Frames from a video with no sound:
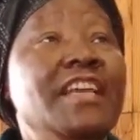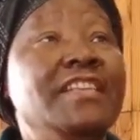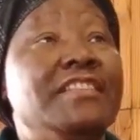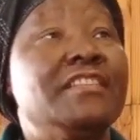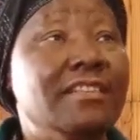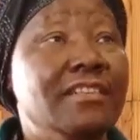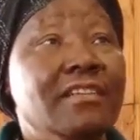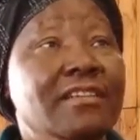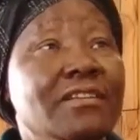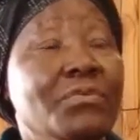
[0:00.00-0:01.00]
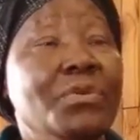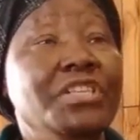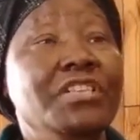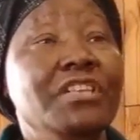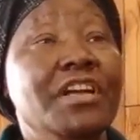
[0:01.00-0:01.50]
debt,
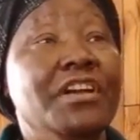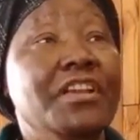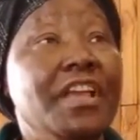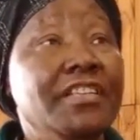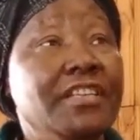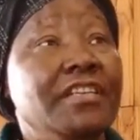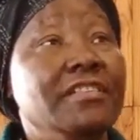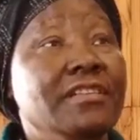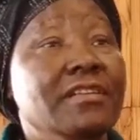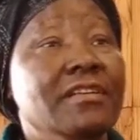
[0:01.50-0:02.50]
which they created